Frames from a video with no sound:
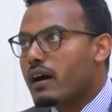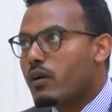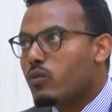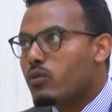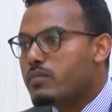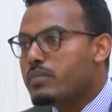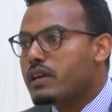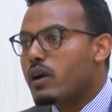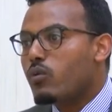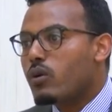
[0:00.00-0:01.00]
would
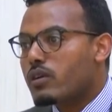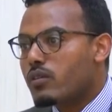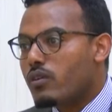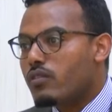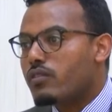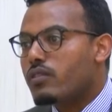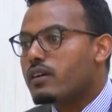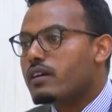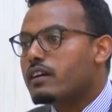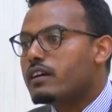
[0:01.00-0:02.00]
be a work of
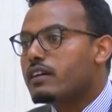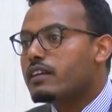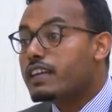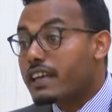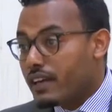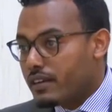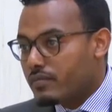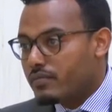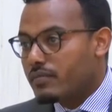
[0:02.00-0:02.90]
decade.